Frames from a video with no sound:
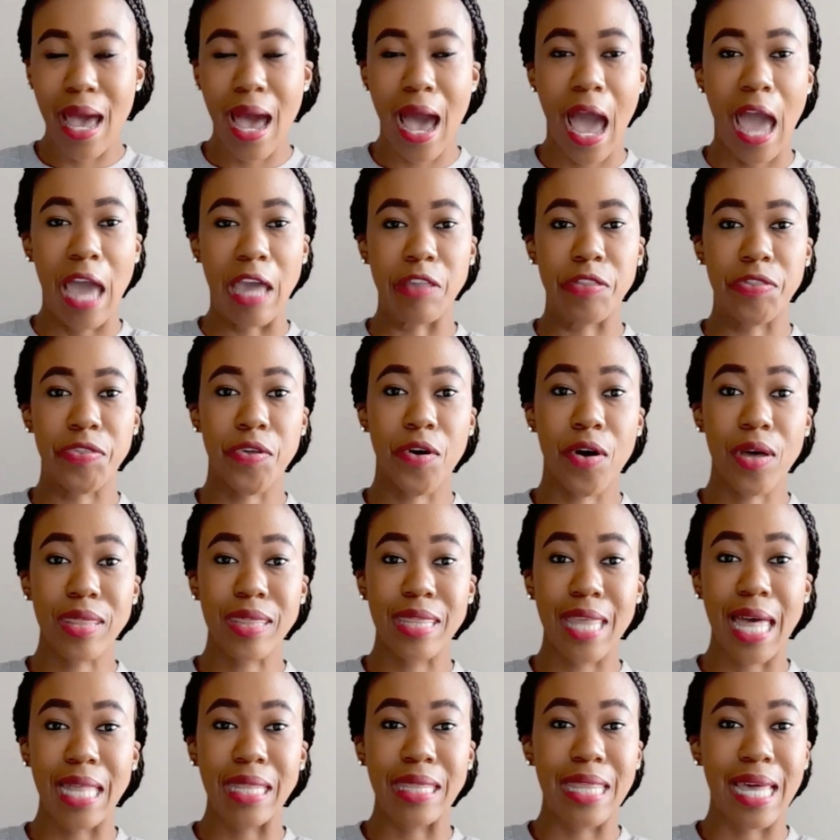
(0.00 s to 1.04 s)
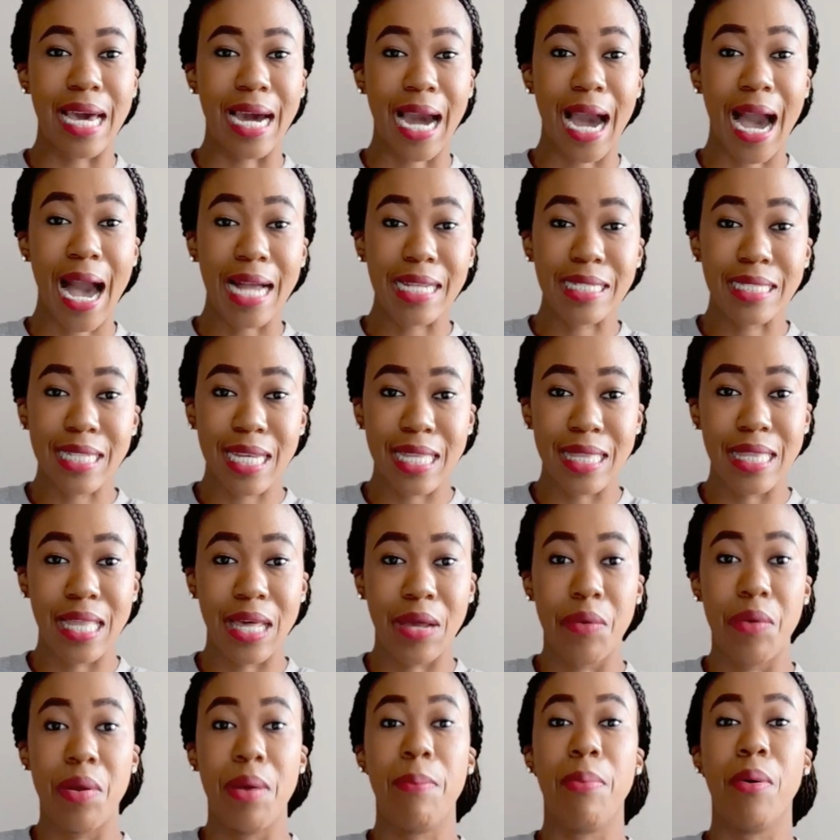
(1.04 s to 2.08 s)
I thought that the cut in the
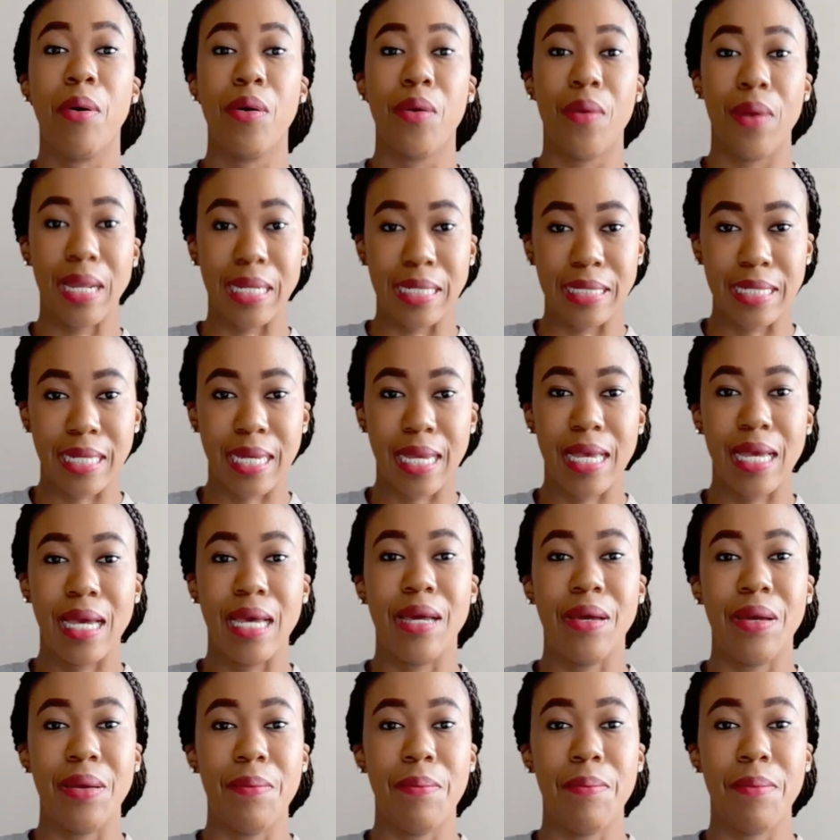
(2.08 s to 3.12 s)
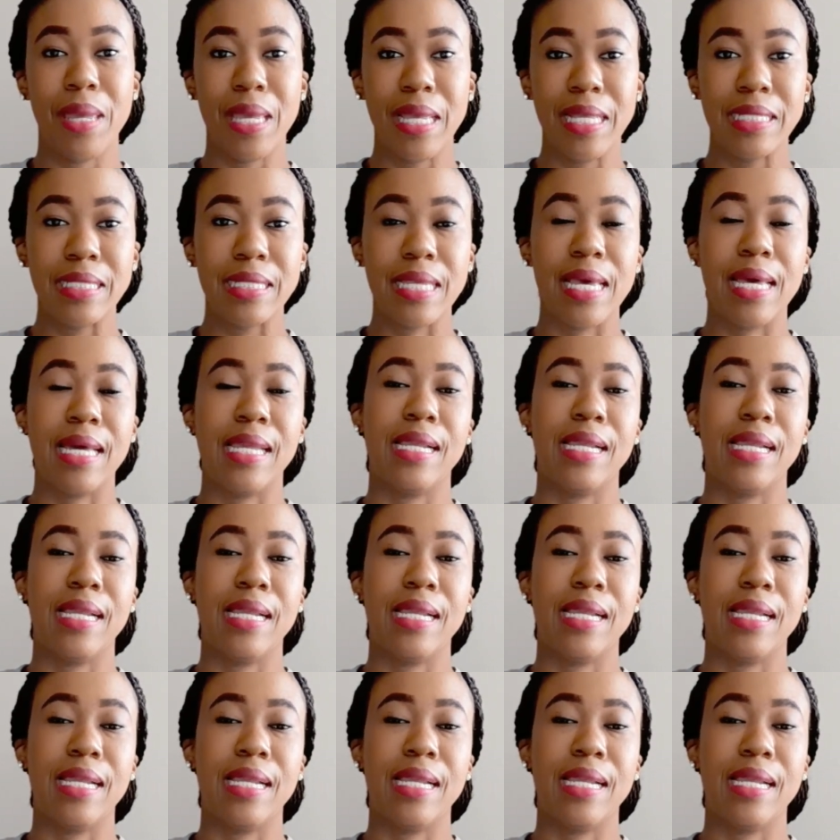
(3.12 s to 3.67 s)
repo rate means